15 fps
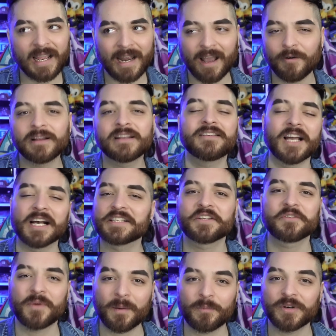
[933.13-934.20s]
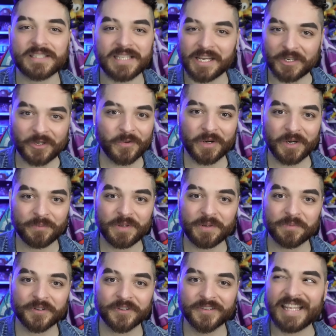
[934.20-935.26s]
and how it doesn't represent queer
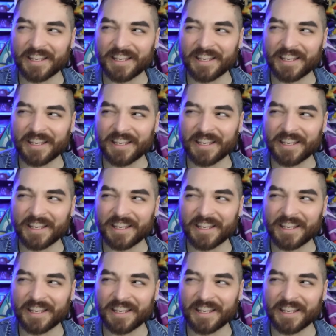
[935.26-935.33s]
people,